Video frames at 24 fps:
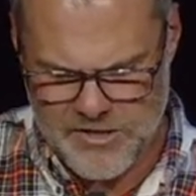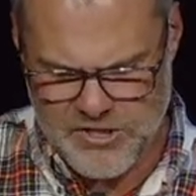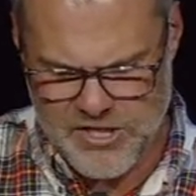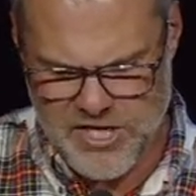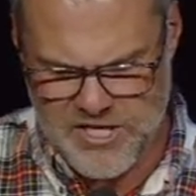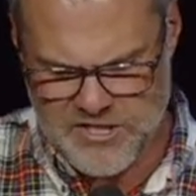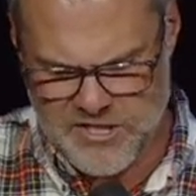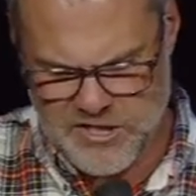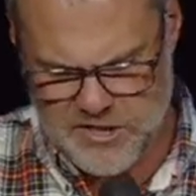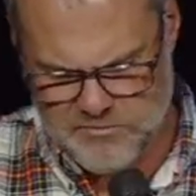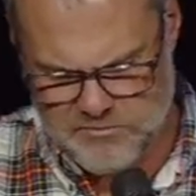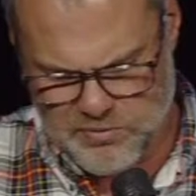
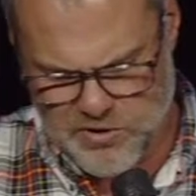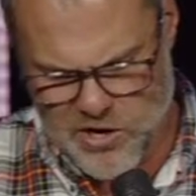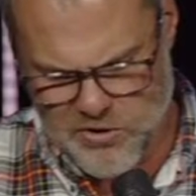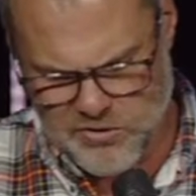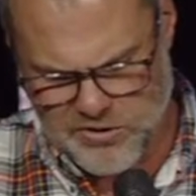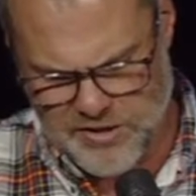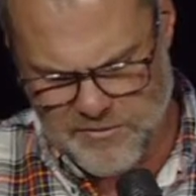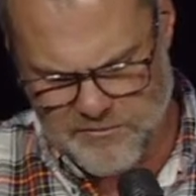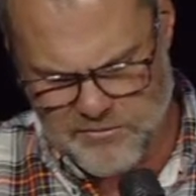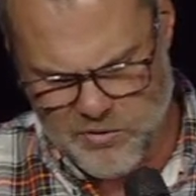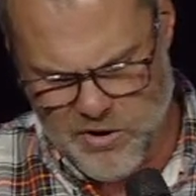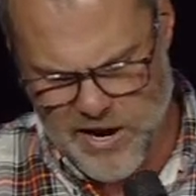Jesus
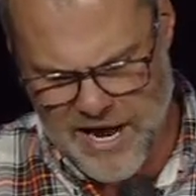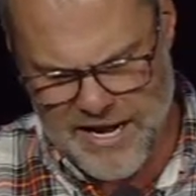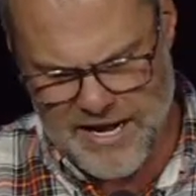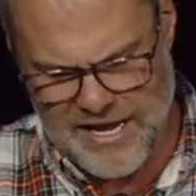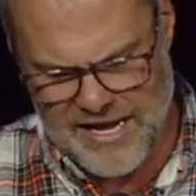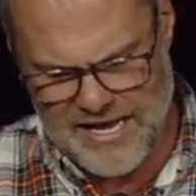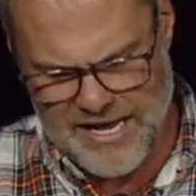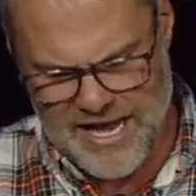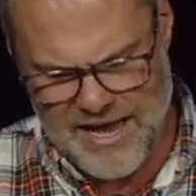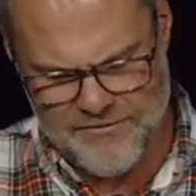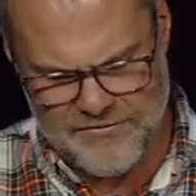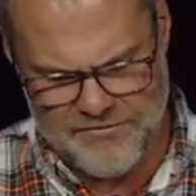broke the bread
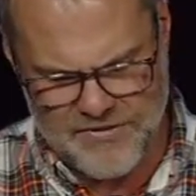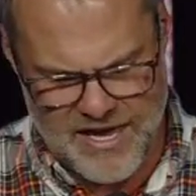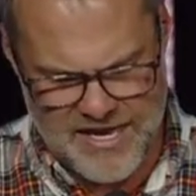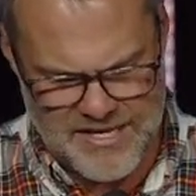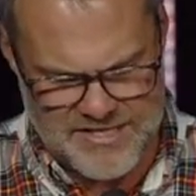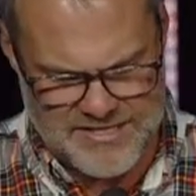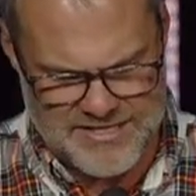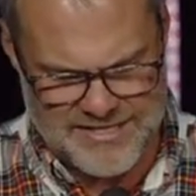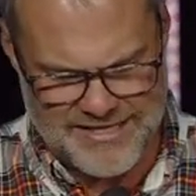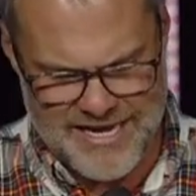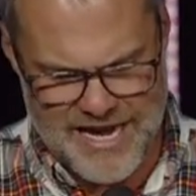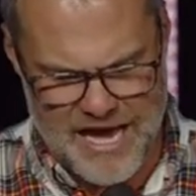and he gave
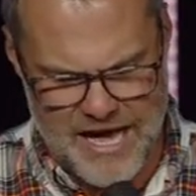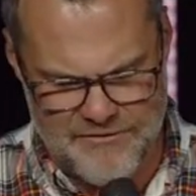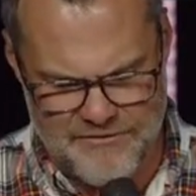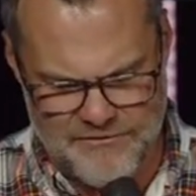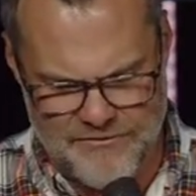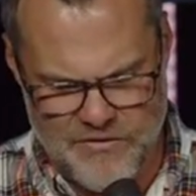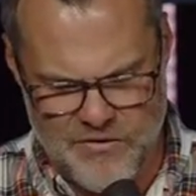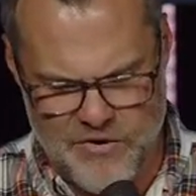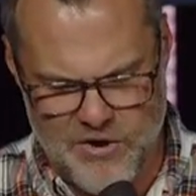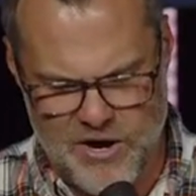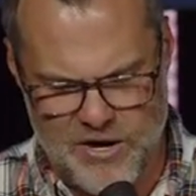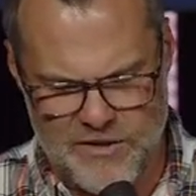thanks to God
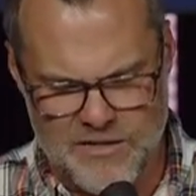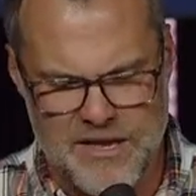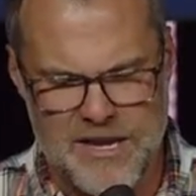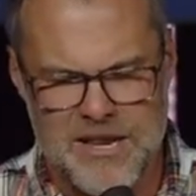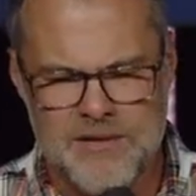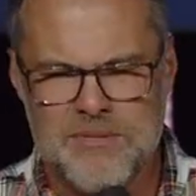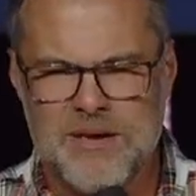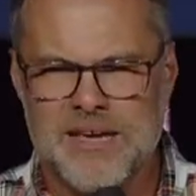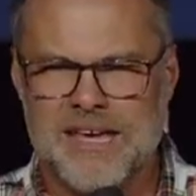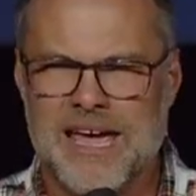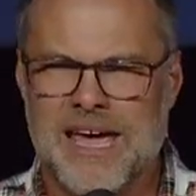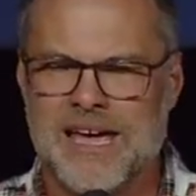for it. And
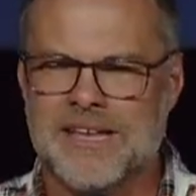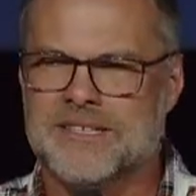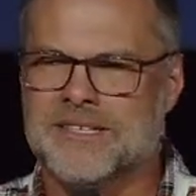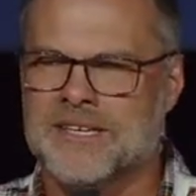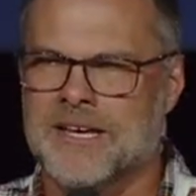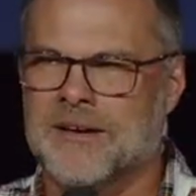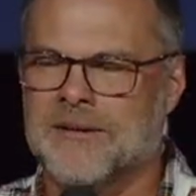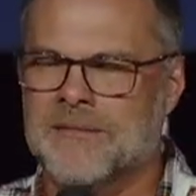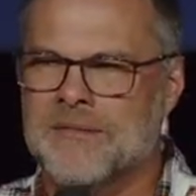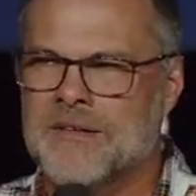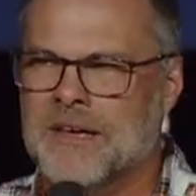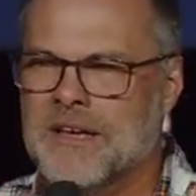then he began
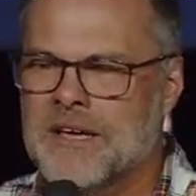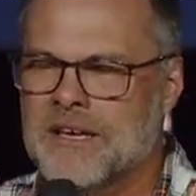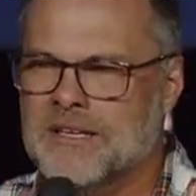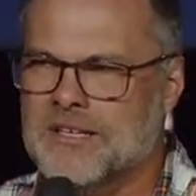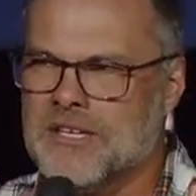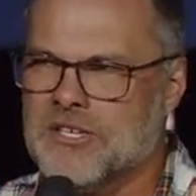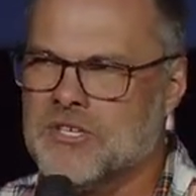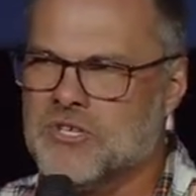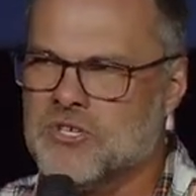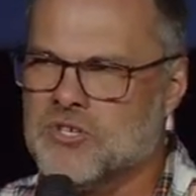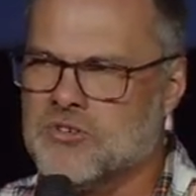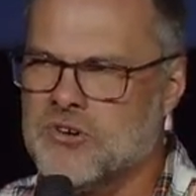
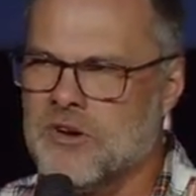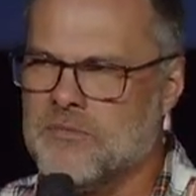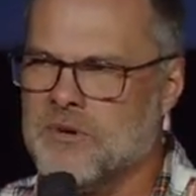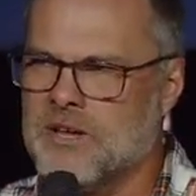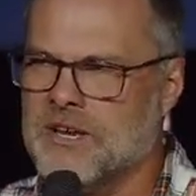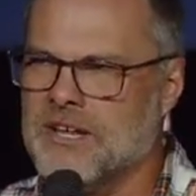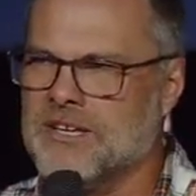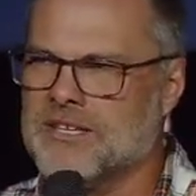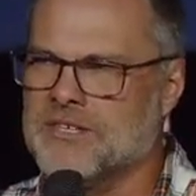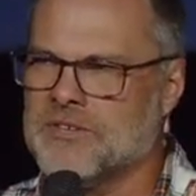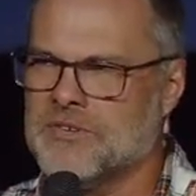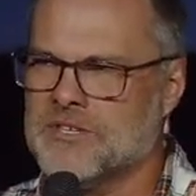to
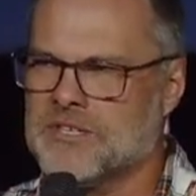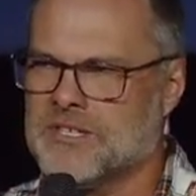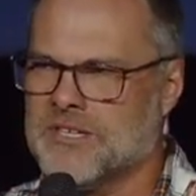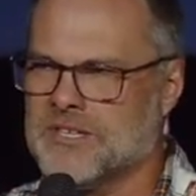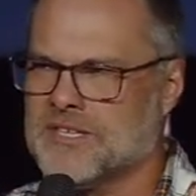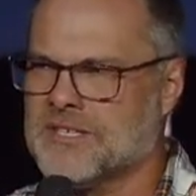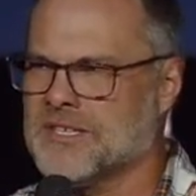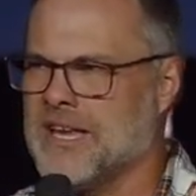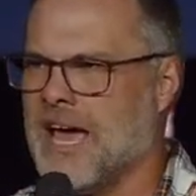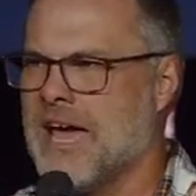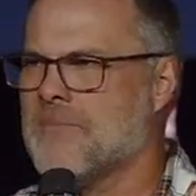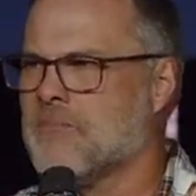distribute it to his
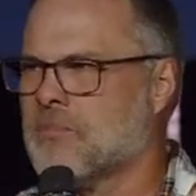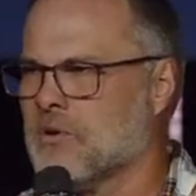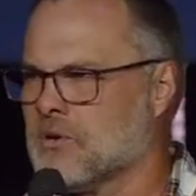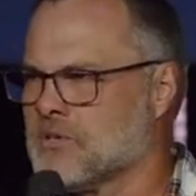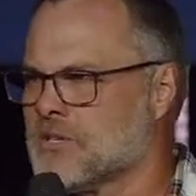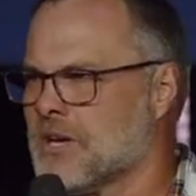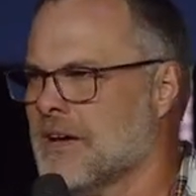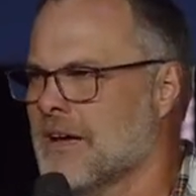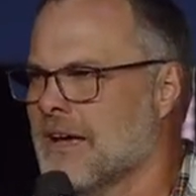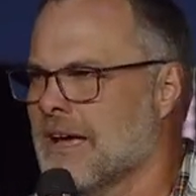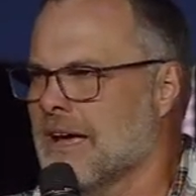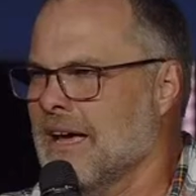
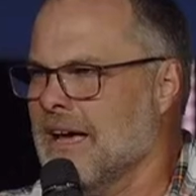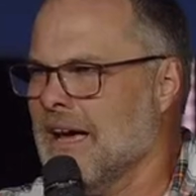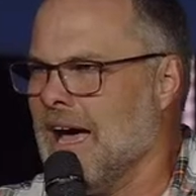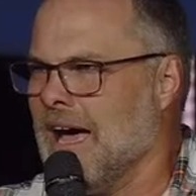disciples.